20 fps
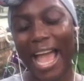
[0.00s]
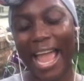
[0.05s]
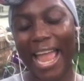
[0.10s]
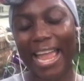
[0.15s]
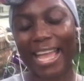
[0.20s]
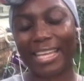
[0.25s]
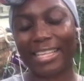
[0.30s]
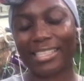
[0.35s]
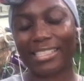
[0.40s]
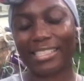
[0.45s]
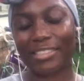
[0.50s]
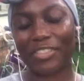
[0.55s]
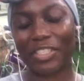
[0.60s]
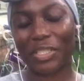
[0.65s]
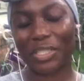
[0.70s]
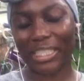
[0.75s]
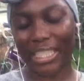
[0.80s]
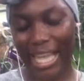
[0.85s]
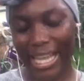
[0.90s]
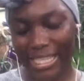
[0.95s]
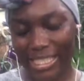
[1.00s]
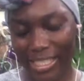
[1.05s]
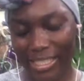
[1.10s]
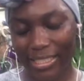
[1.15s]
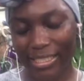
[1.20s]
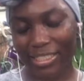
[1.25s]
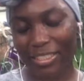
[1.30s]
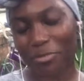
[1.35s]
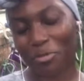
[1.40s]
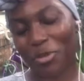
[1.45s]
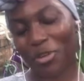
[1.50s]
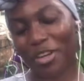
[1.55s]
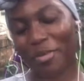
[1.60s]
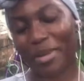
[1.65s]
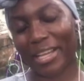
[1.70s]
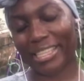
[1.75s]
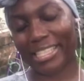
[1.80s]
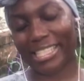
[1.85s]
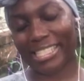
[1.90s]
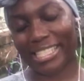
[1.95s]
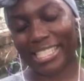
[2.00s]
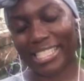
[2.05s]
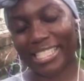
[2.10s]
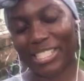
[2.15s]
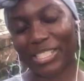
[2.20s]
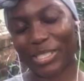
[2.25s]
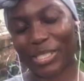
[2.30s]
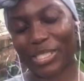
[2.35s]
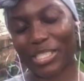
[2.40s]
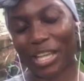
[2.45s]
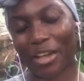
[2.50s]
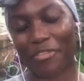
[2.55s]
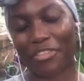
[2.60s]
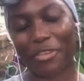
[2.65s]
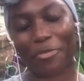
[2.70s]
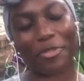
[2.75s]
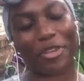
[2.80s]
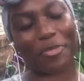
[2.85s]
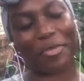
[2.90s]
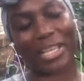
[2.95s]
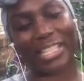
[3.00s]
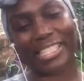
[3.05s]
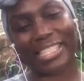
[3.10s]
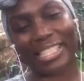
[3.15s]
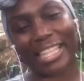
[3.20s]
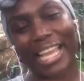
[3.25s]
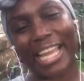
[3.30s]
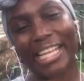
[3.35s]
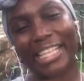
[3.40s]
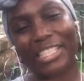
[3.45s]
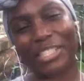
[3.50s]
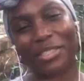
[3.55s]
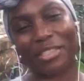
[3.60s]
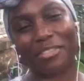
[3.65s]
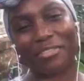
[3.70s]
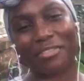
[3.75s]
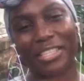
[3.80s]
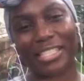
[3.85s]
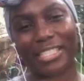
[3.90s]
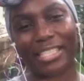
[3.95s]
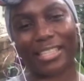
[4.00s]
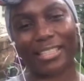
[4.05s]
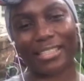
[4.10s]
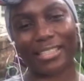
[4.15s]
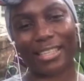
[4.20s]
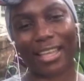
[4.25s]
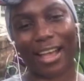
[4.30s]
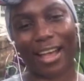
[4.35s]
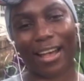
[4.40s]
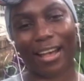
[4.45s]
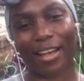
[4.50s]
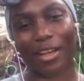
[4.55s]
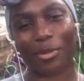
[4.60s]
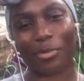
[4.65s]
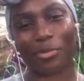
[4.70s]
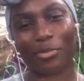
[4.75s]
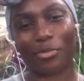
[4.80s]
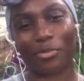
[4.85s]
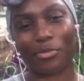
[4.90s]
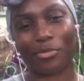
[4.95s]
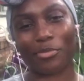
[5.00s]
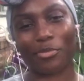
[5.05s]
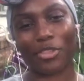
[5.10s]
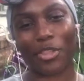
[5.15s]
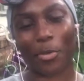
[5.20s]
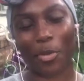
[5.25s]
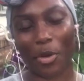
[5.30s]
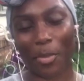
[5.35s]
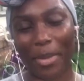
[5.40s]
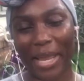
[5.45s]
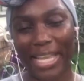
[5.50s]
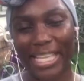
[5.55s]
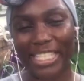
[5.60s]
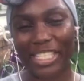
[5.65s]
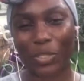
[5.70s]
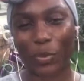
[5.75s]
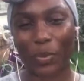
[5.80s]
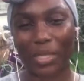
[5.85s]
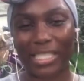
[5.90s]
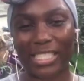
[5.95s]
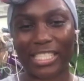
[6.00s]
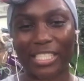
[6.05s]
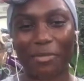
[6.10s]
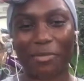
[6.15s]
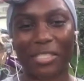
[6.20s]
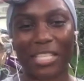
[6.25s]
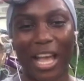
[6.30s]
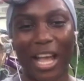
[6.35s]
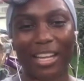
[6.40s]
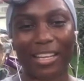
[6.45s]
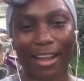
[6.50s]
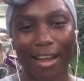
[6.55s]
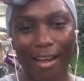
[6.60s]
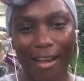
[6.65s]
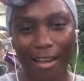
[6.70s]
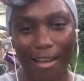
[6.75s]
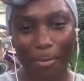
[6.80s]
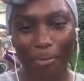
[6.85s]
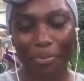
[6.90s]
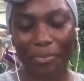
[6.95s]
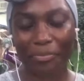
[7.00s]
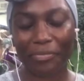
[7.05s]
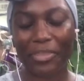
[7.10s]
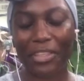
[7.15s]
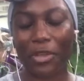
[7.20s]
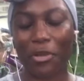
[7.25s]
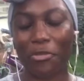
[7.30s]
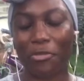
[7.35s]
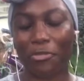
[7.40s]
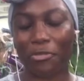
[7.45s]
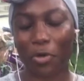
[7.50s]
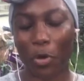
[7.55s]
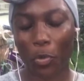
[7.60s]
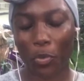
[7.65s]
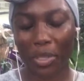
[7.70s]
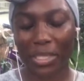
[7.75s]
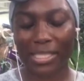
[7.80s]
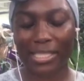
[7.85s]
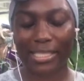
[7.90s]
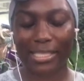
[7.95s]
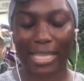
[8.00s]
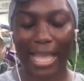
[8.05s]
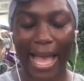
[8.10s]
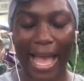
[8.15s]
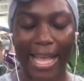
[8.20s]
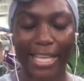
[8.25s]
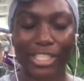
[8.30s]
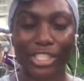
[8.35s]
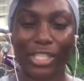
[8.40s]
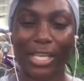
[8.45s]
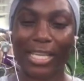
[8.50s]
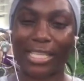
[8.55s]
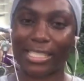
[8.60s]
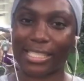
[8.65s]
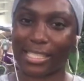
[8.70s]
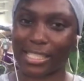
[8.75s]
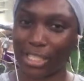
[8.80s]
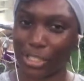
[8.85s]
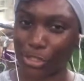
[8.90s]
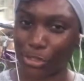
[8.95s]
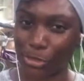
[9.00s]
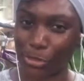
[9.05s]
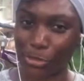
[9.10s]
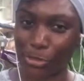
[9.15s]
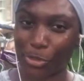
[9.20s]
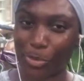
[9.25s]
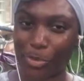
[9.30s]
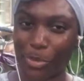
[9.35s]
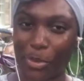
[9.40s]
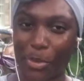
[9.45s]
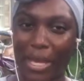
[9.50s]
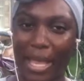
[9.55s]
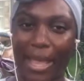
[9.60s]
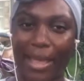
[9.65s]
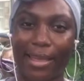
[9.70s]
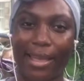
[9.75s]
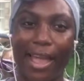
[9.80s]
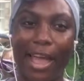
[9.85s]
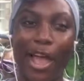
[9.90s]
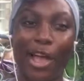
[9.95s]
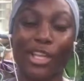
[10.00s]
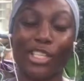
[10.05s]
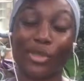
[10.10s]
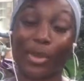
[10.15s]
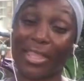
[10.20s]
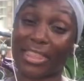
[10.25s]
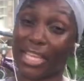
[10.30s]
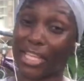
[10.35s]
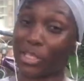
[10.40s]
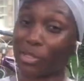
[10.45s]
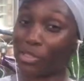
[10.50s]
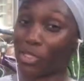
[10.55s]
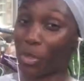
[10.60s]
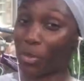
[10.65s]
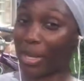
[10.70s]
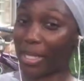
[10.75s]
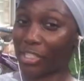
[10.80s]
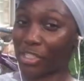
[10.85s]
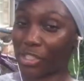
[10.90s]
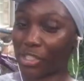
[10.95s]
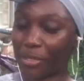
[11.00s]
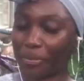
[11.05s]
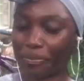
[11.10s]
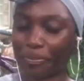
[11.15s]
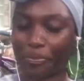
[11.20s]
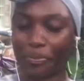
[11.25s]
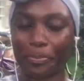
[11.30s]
And if you'd like to learn more about the Sisters of the Mermaid's Lair, you can visit themermaidswisdom.com/sister group. Okay, so I thank you so much.